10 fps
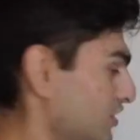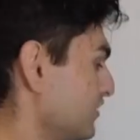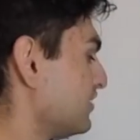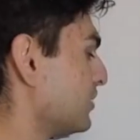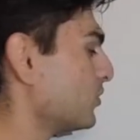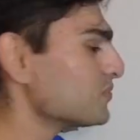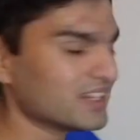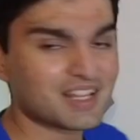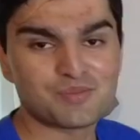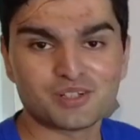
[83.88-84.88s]
if I want my
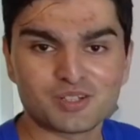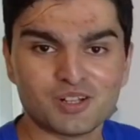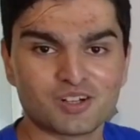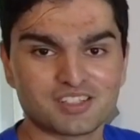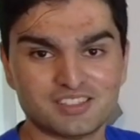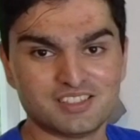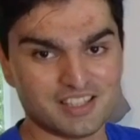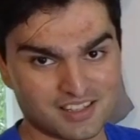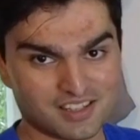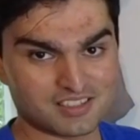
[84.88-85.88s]
table to look
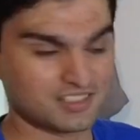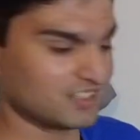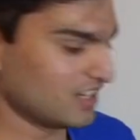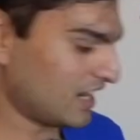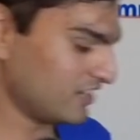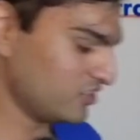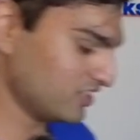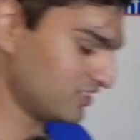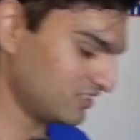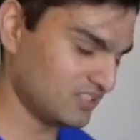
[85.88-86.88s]
decluttered, I
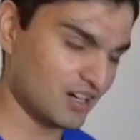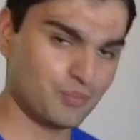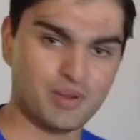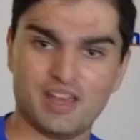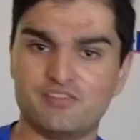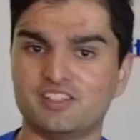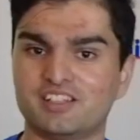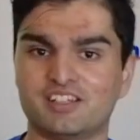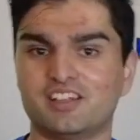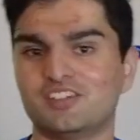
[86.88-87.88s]
just dump
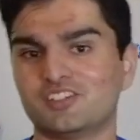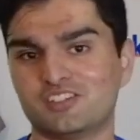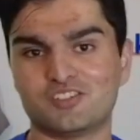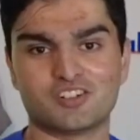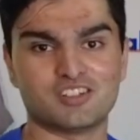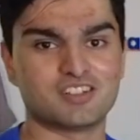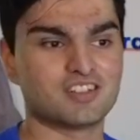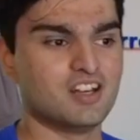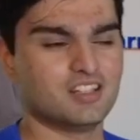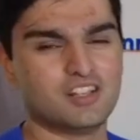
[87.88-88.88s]
everything into these drawers.
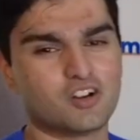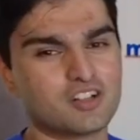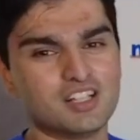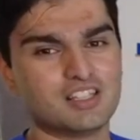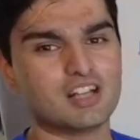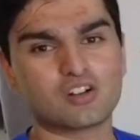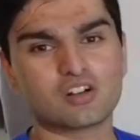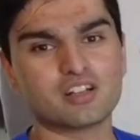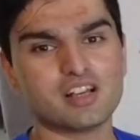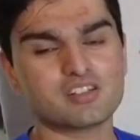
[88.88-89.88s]
They're not really that
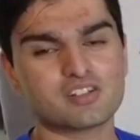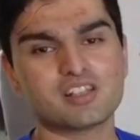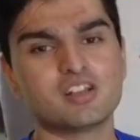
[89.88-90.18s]
organized because I